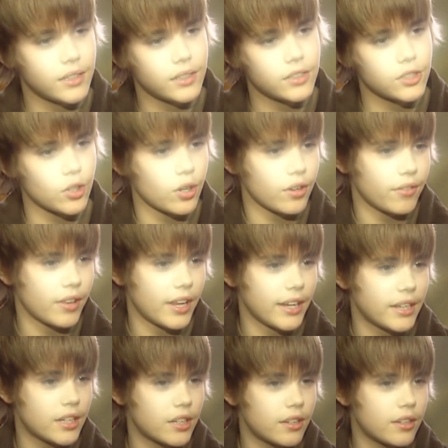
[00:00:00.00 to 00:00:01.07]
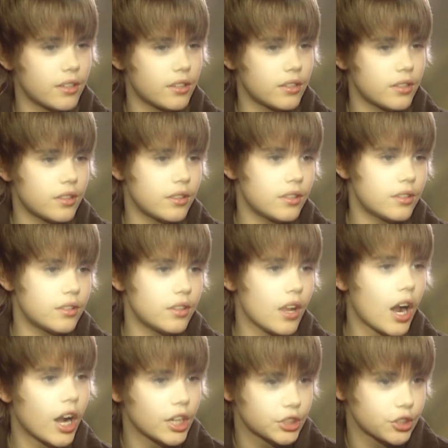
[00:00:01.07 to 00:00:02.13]
sort of like
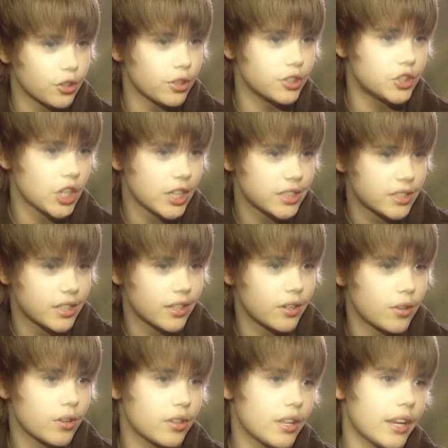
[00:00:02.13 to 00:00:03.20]
Usher or Justin or